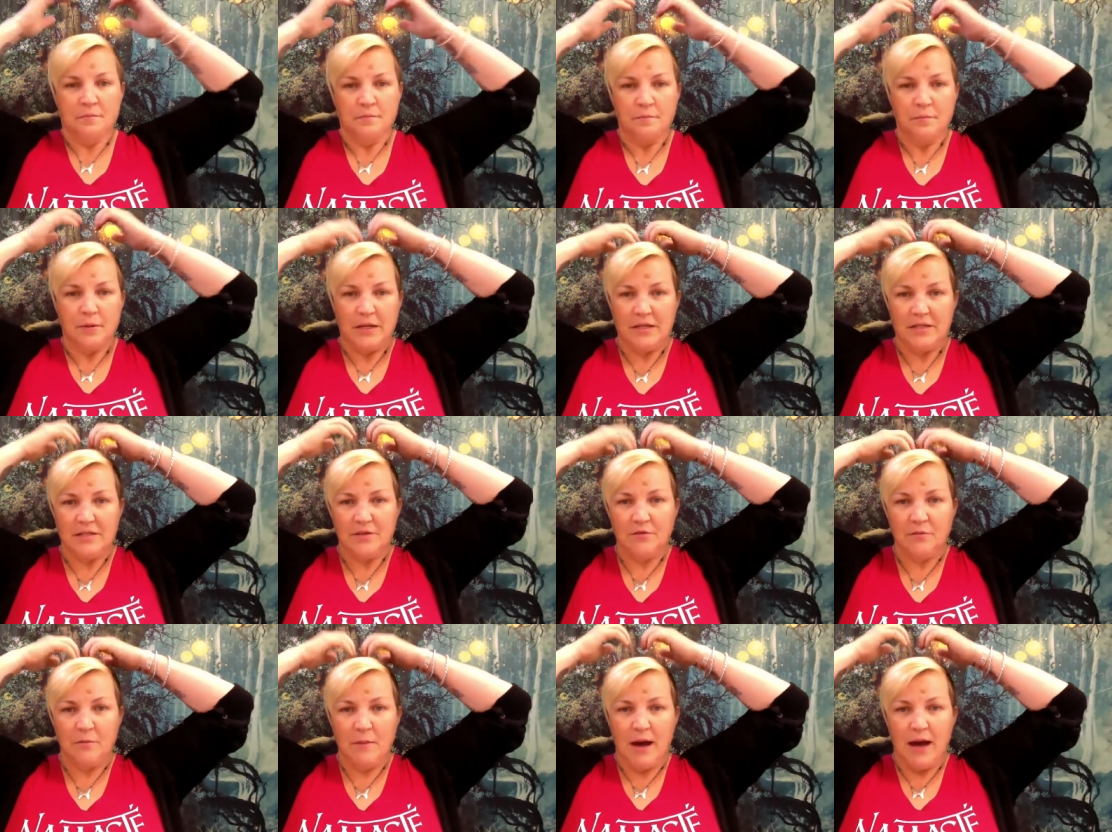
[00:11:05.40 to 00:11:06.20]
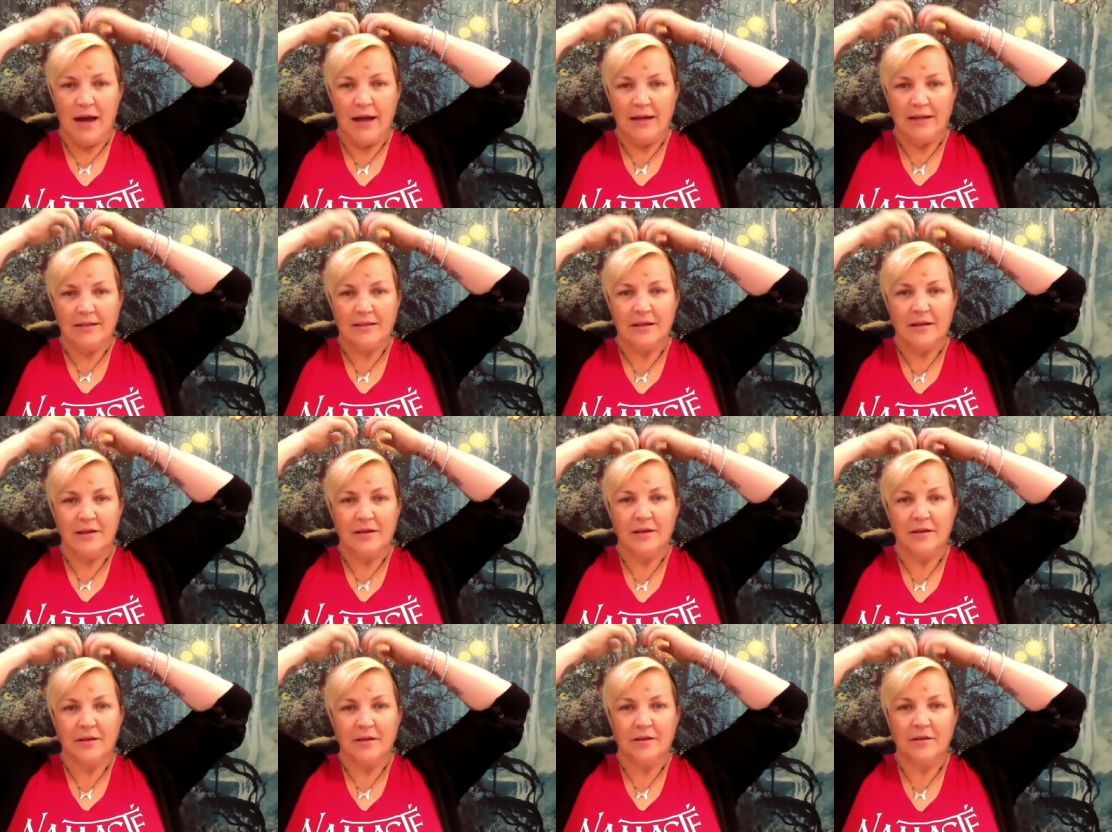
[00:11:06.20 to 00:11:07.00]
peace of mind,
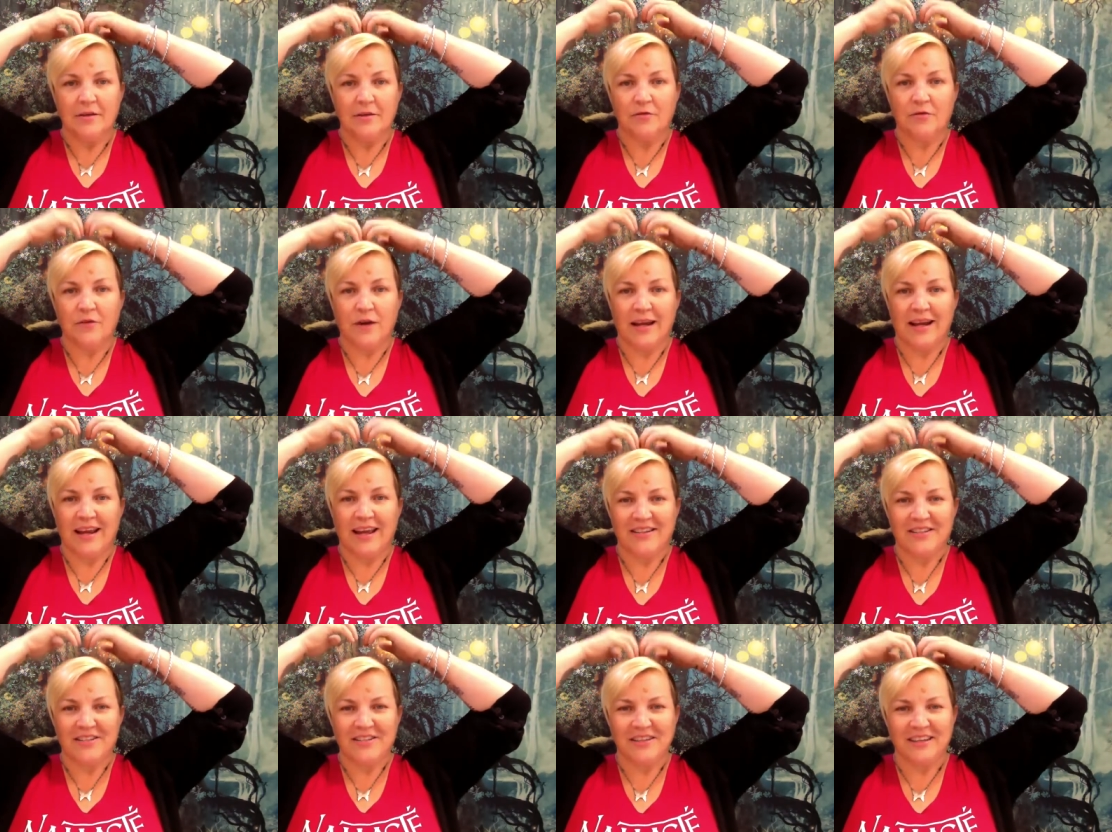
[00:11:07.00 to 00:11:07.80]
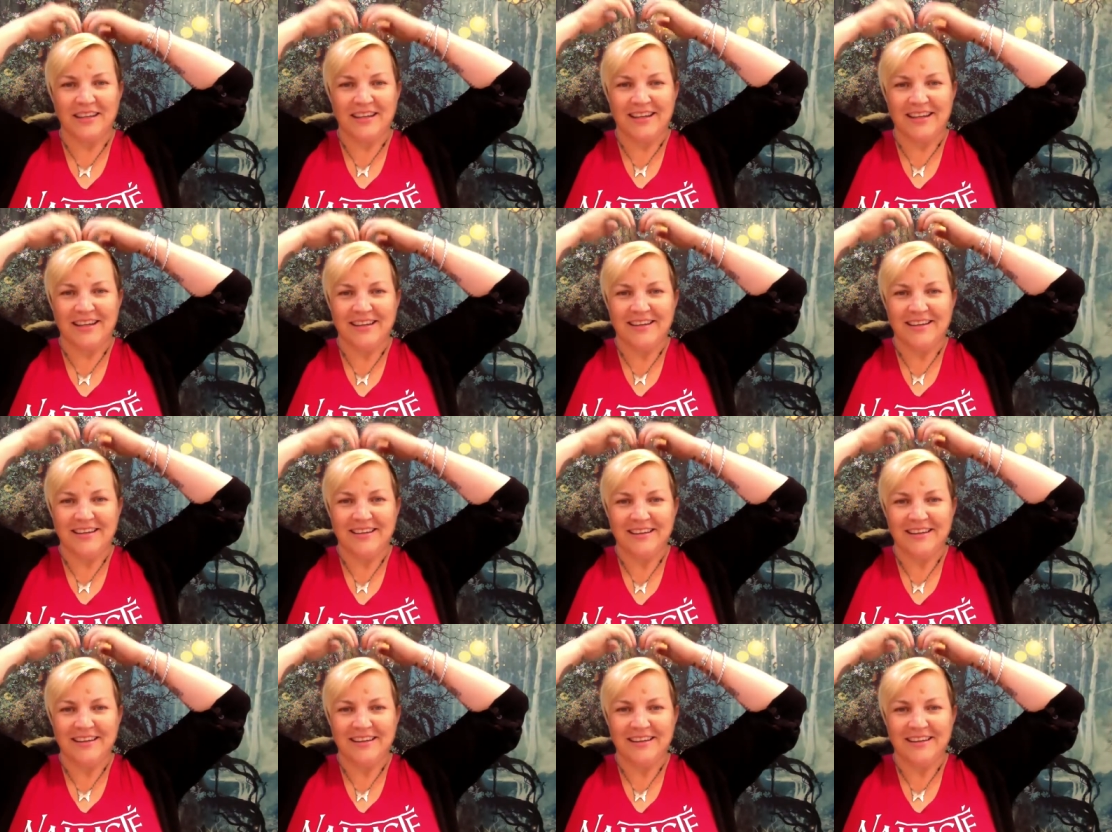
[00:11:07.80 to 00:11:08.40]
financially,